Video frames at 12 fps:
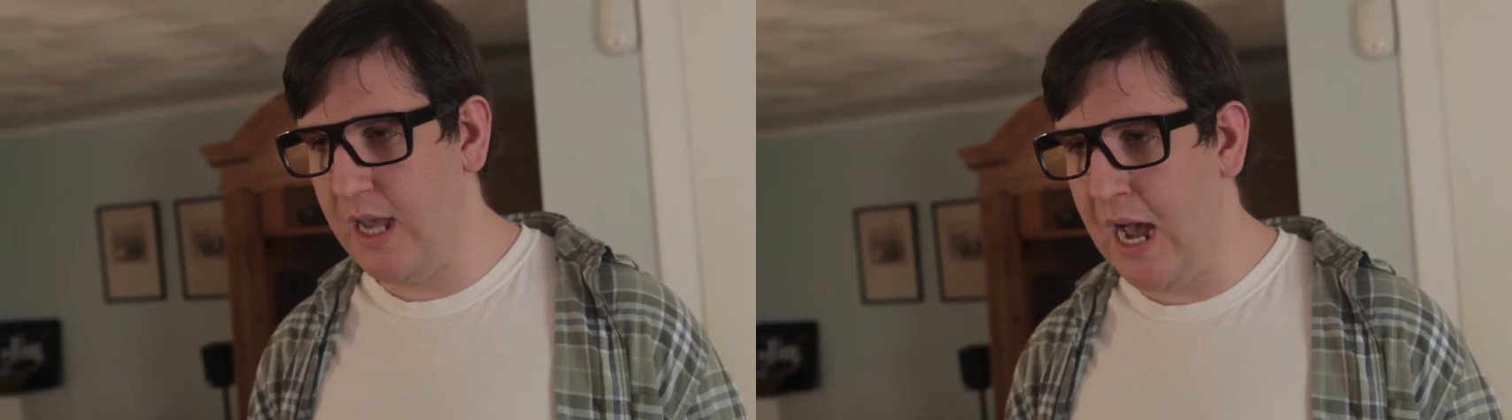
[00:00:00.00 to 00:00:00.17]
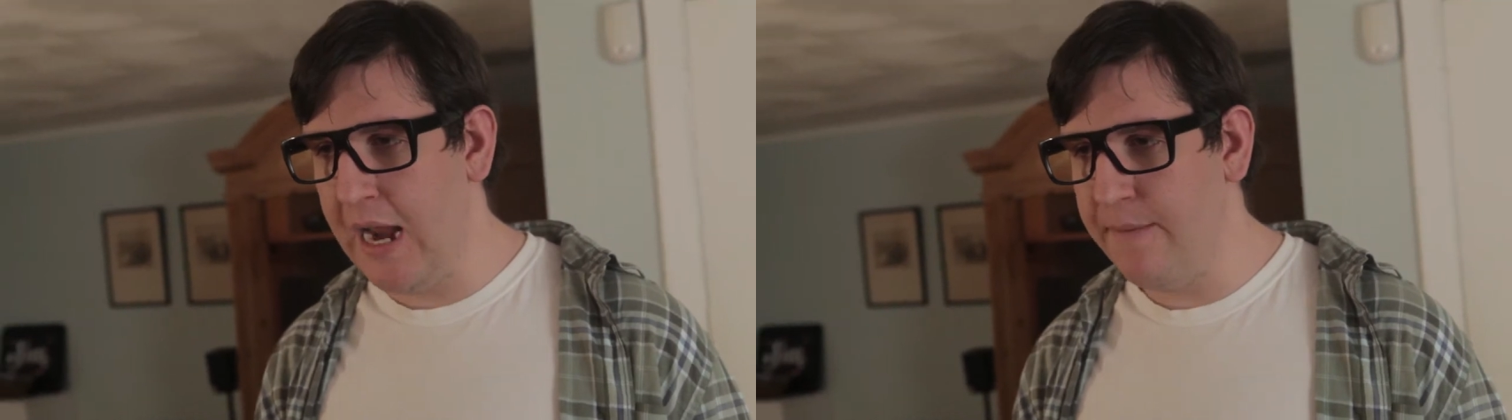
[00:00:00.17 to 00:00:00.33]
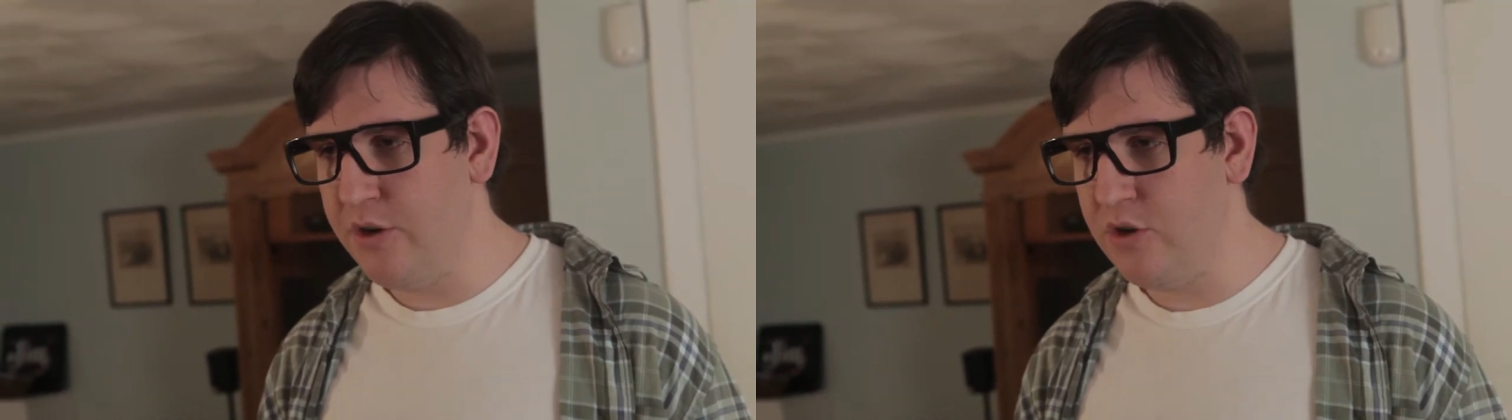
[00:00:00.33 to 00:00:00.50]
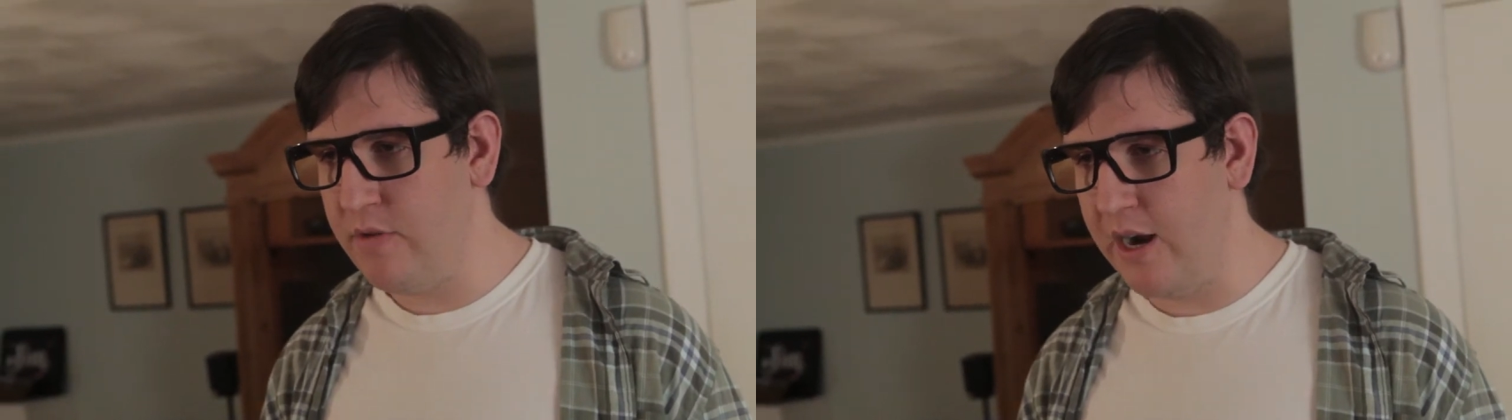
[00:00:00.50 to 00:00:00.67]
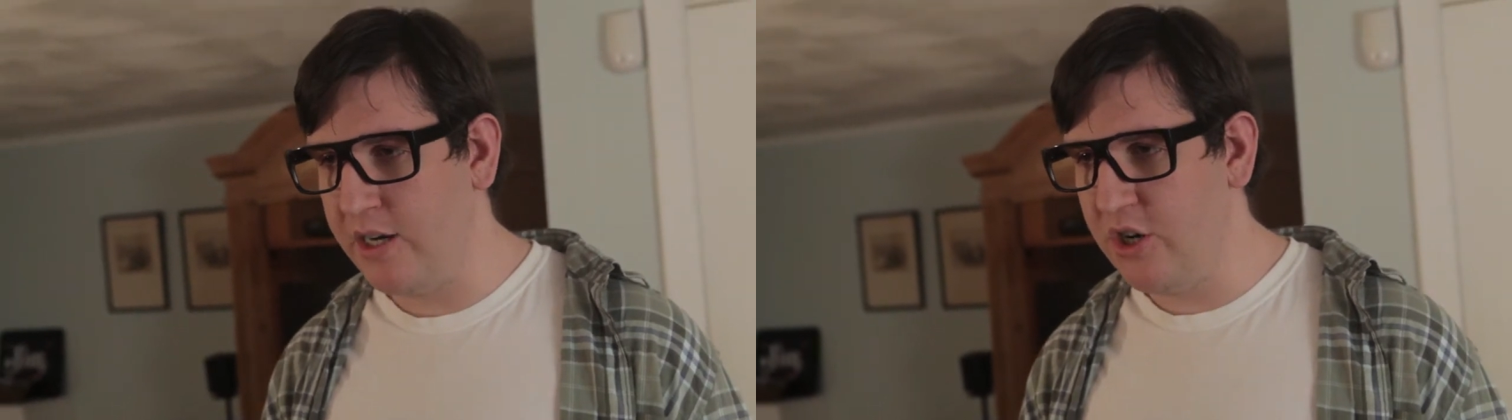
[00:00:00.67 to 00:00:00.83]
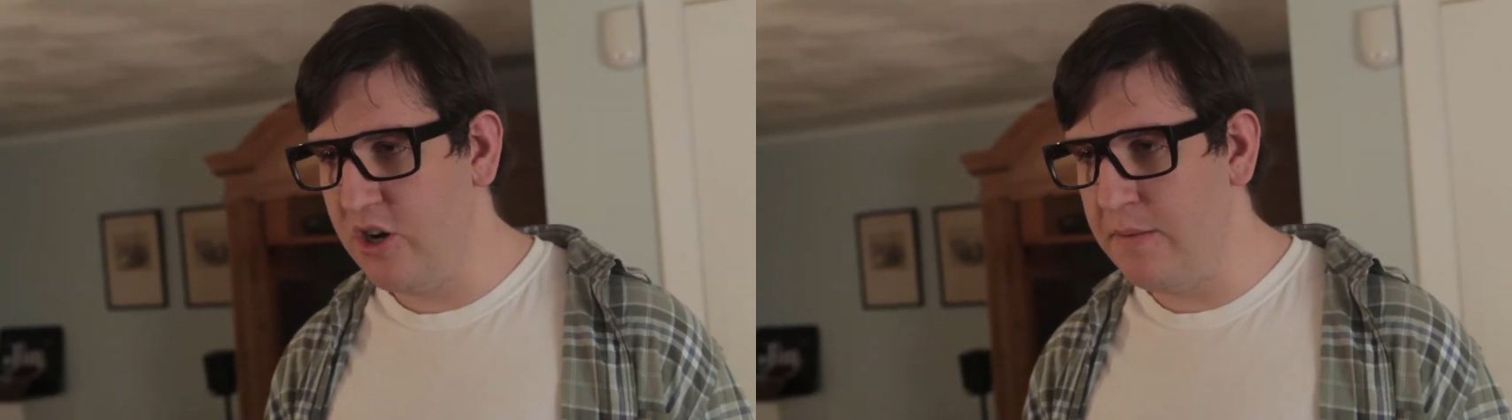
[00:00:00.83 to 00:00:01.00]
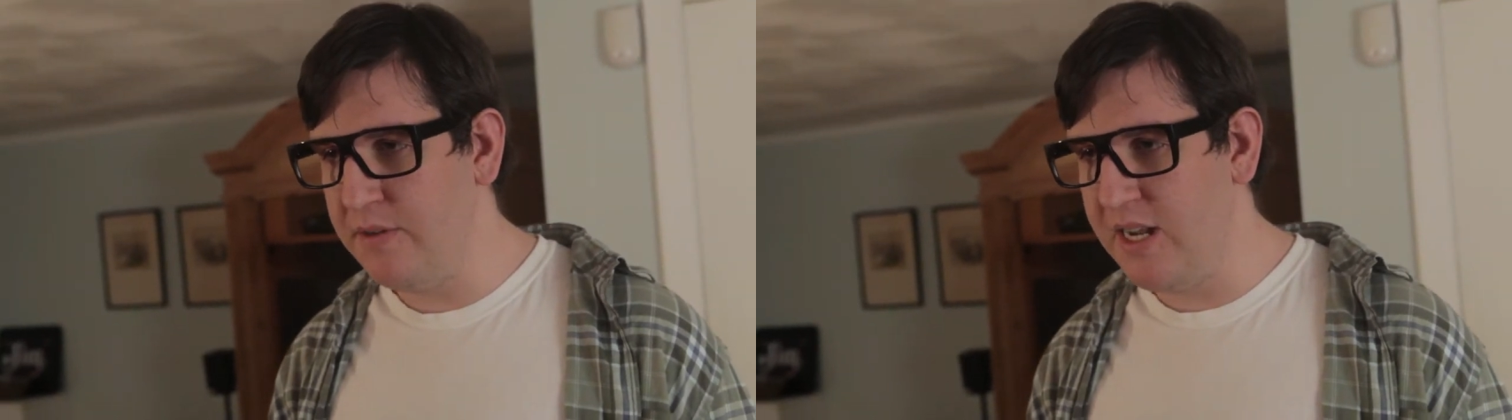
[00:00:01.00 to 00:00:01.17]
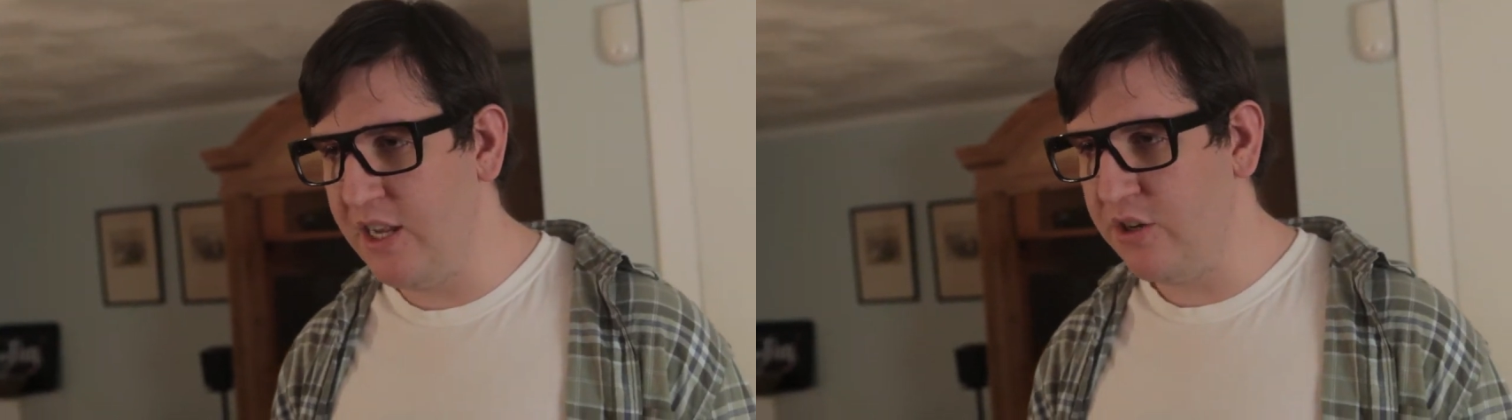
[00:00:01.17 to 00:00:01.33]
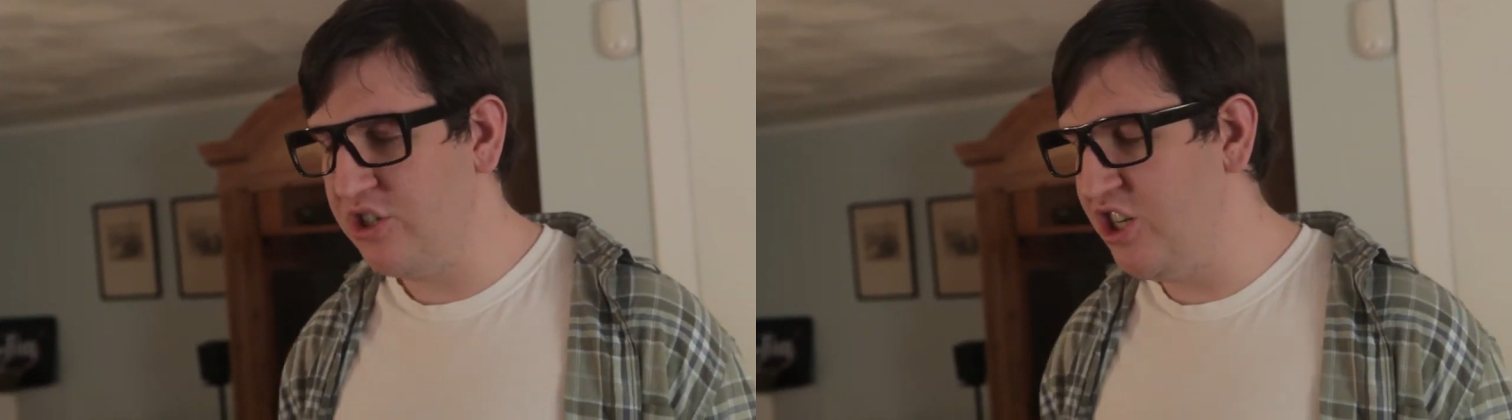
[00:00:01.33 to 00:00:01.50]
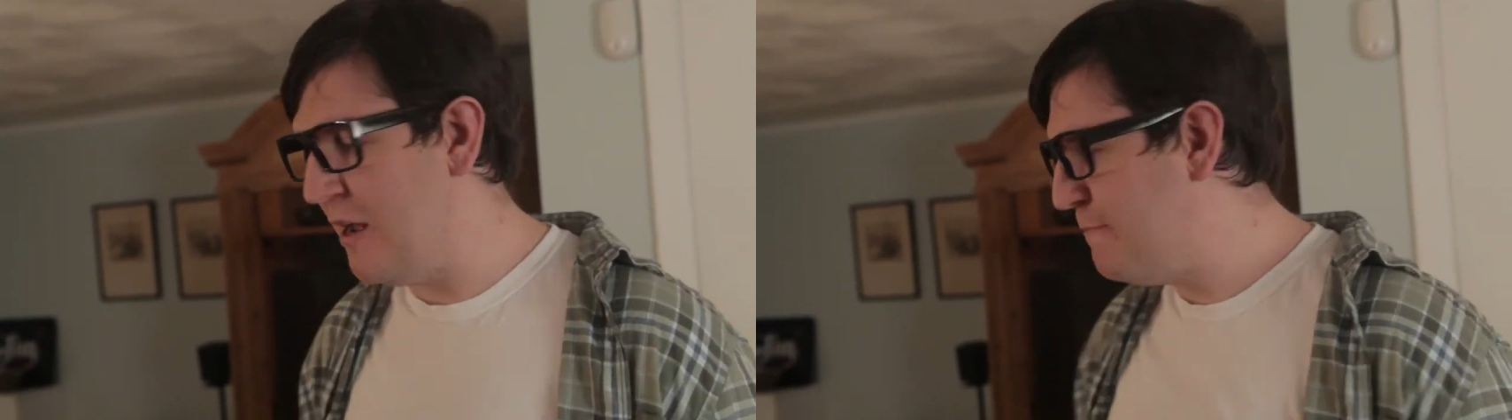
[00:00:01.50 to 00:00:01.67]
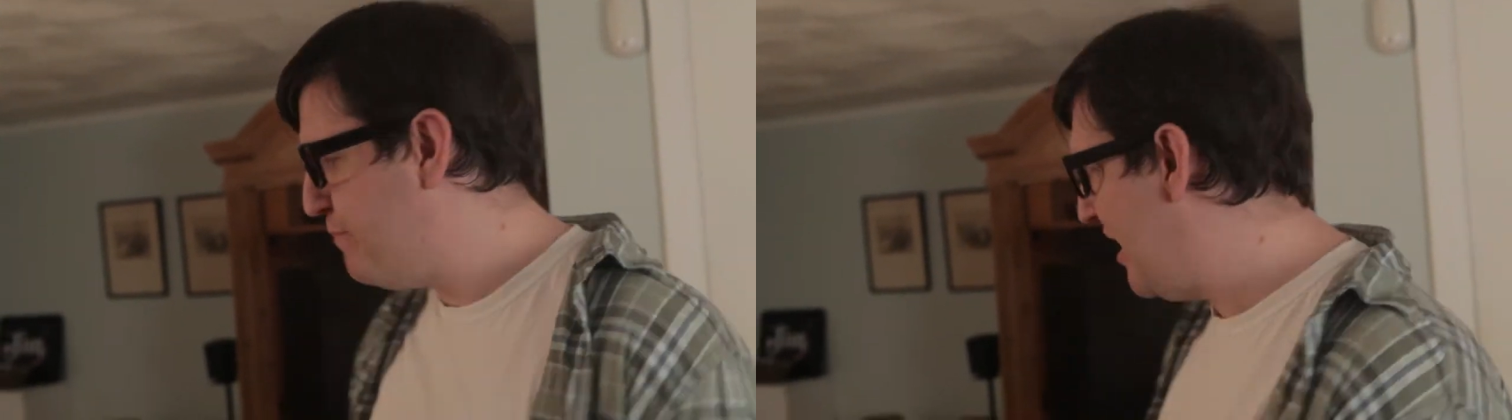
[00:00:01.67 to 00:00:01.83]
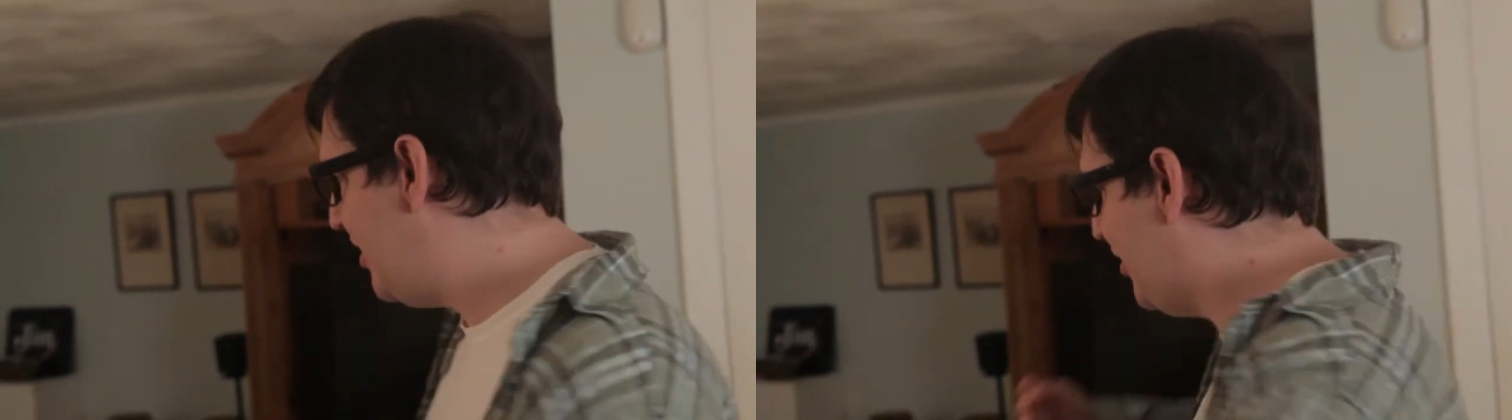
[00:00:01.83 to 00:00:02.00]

I am the director, and I'm telling Christina, punch